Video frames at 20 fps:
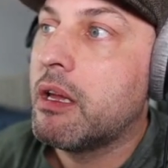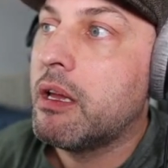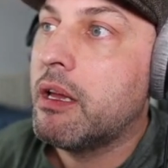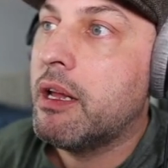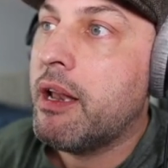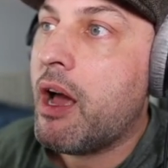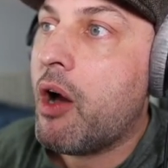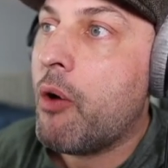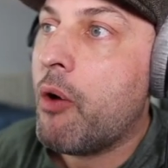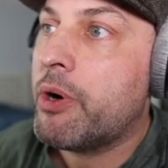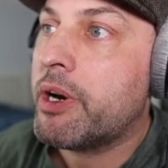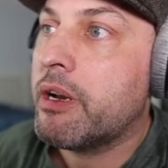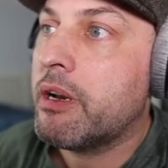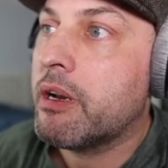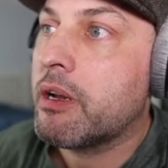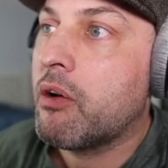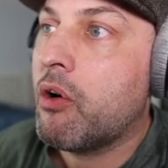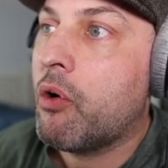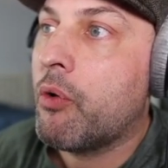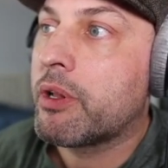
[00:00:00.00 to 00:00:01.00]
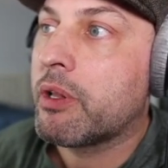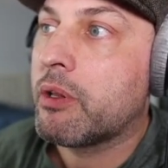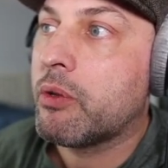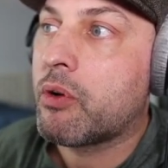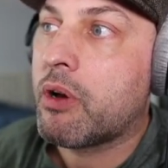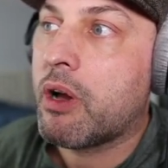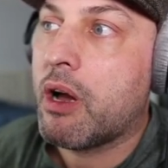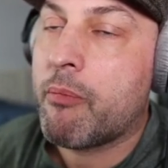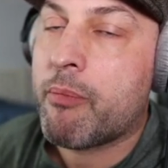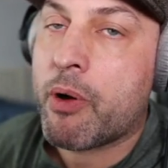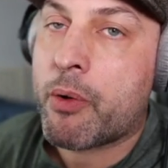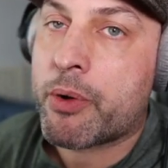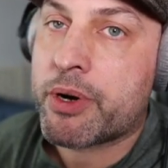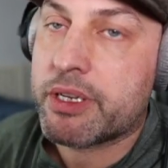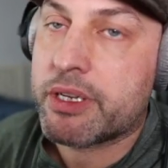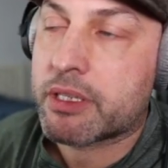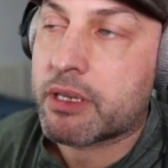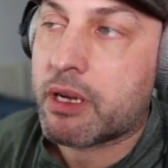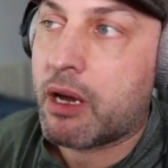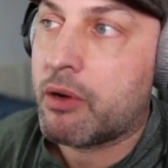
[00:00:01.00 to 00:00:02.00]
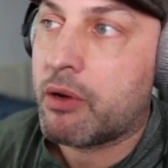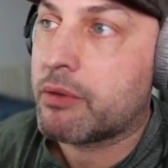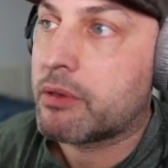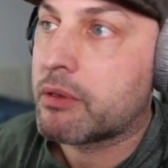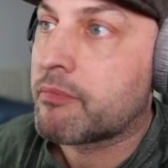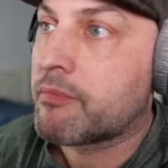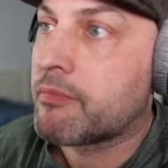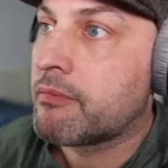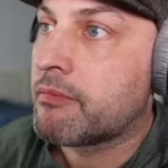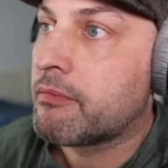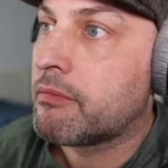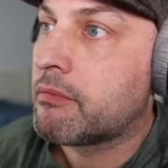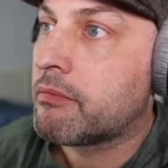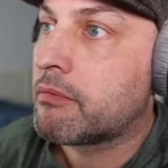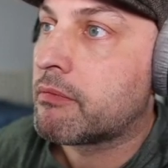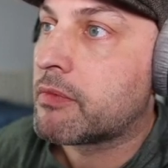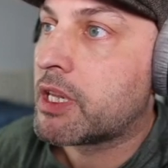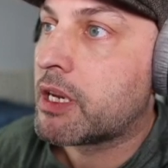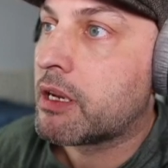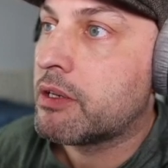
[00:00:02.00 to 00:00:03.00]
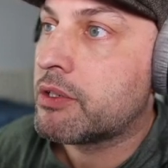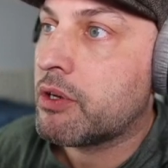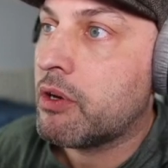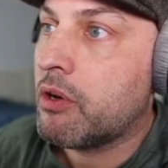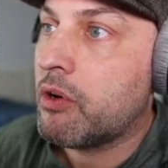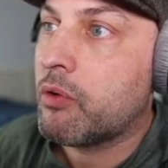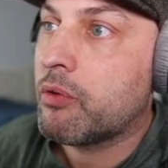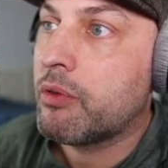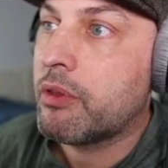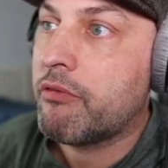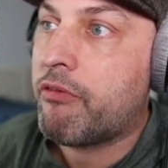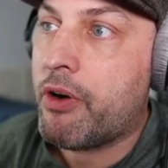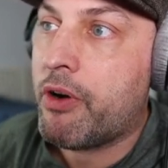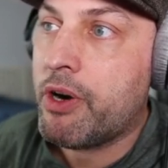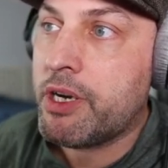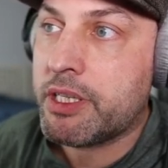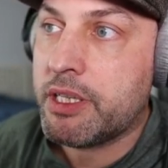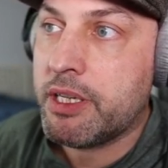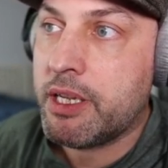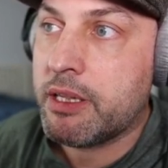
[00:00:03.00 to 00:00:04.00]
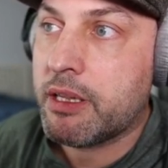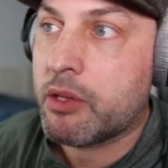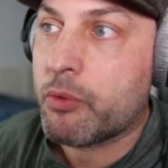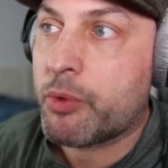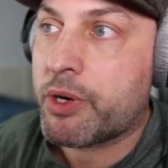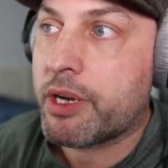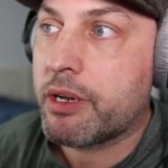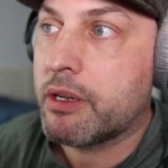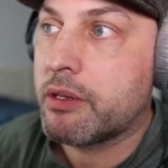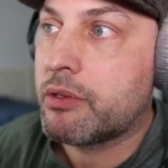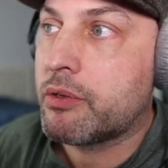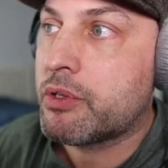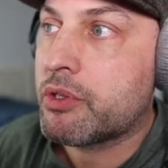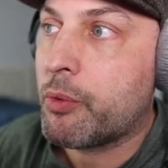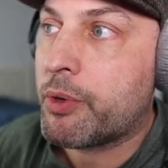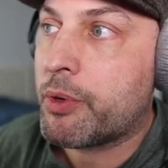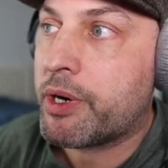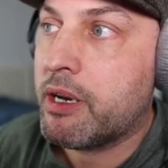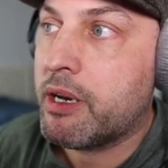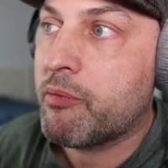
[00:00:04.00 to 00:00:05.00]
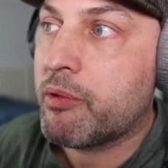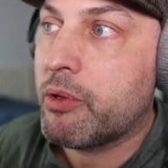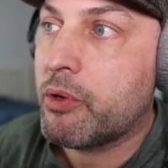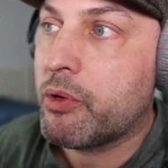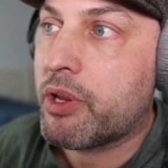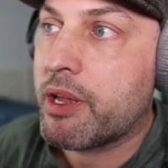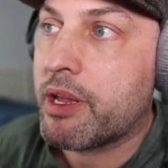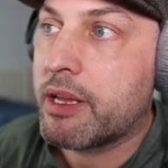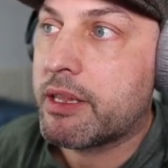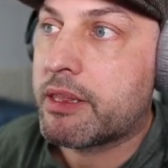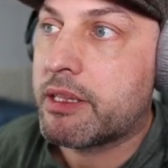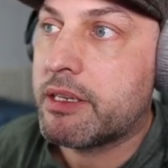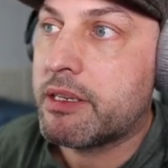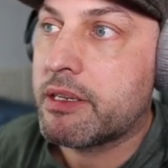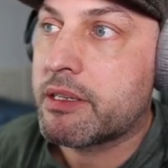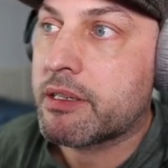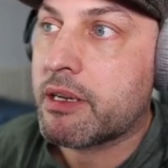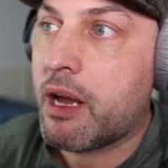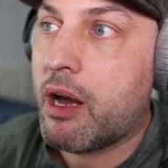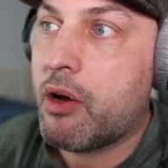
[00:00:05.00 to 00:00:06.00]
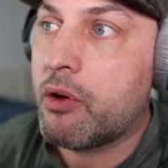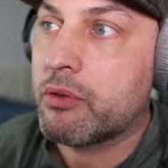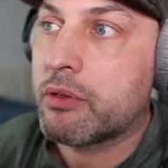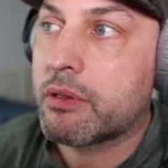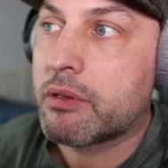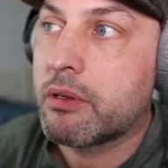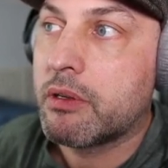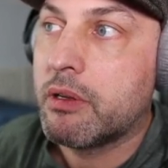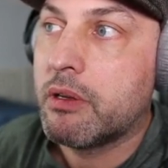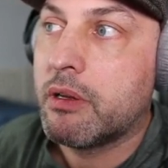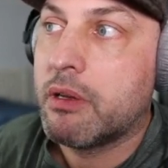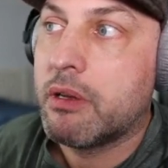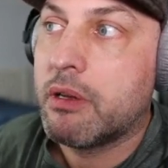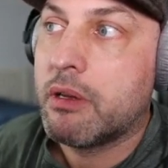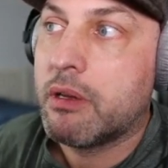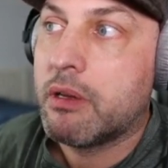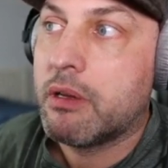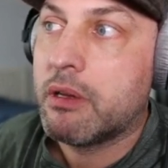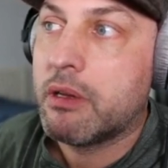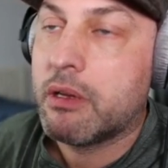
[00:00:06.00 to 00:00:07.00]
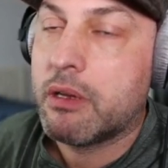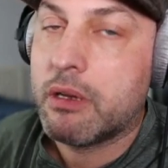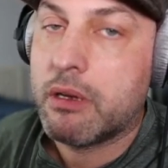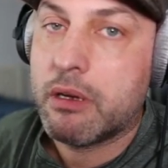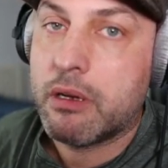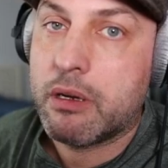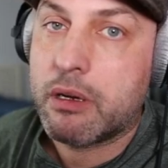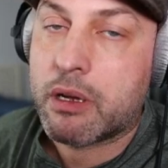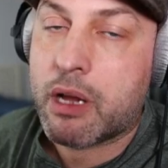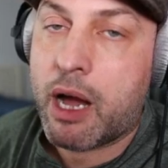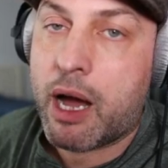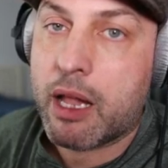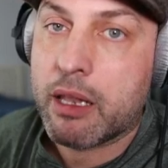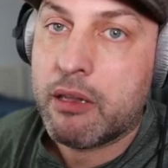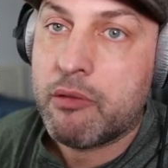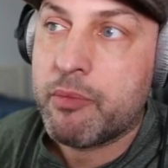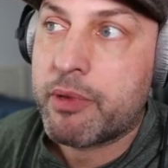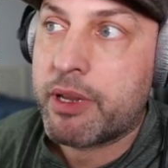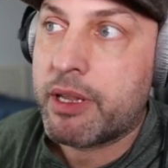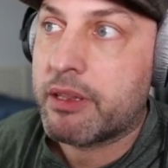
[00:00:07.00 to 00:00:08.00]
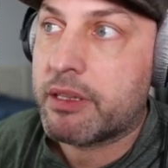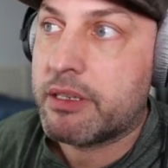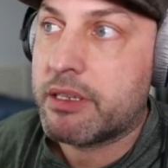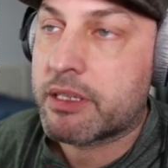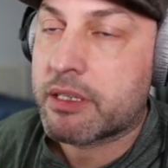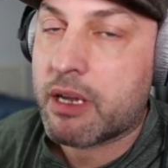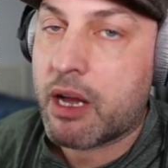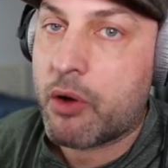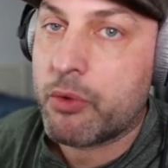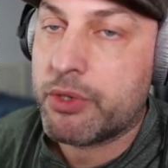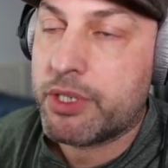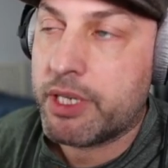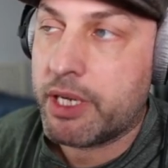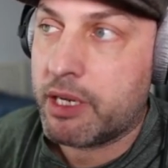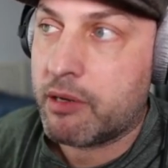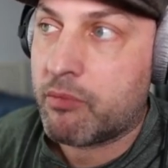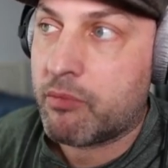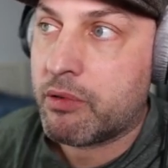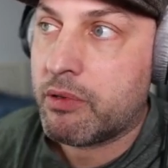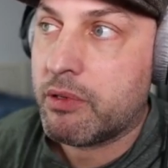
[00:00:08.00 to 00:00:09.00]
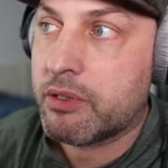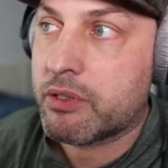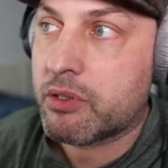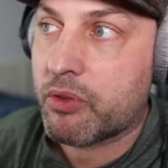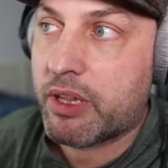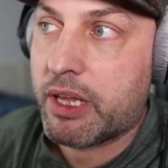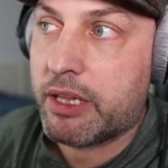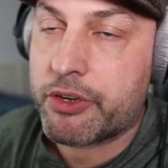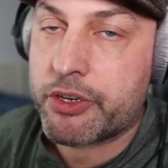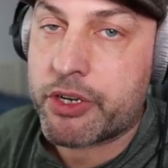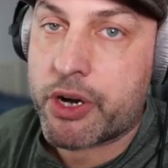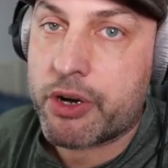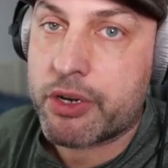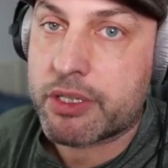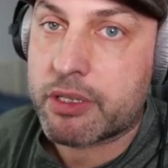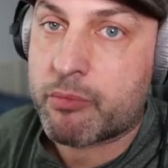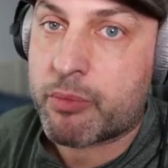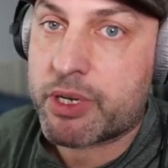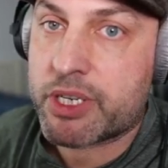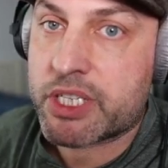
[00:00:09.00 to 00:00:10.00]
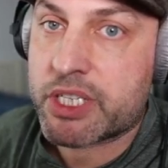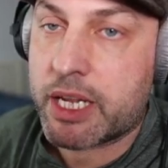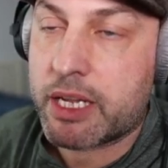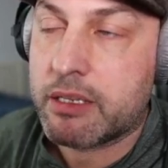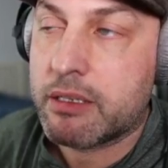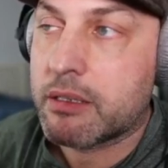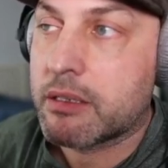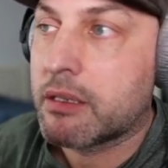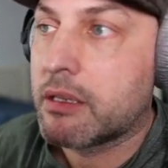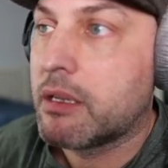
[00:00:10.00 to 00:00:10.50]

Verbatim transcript: And now we're gonna go and look up our discount. So the first thing that we're gonna do, so we're gonna be looking at the discount uh, column in the discount table. So that returns a percent.